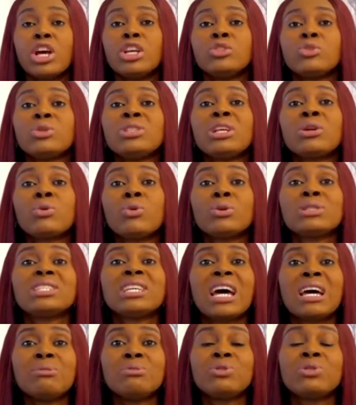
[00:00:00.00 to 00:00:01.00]
So it's a good
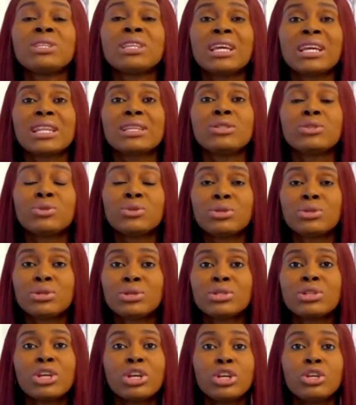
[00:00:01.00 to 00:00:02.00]
time to get into
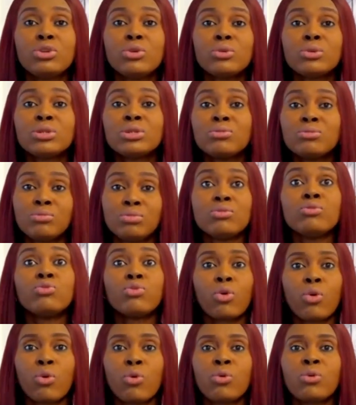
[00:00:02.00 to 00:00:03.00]
this, you know,
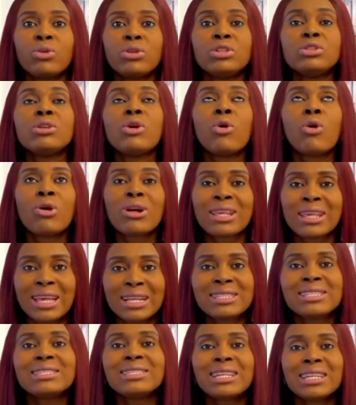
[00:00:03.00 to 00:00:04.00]
role or
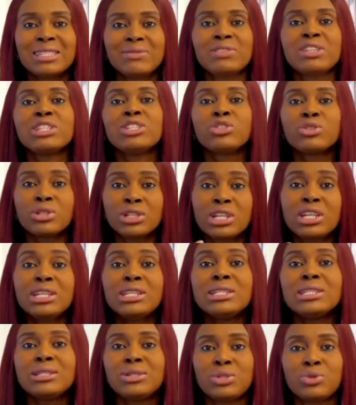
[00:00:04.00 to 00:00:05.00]
get a certification
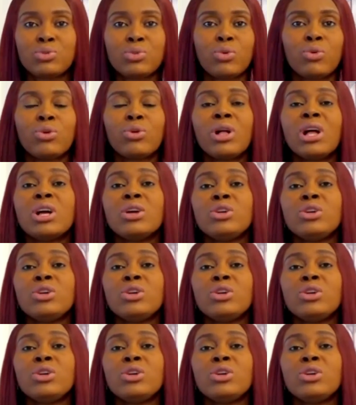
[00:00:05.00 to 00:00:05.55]
in this role.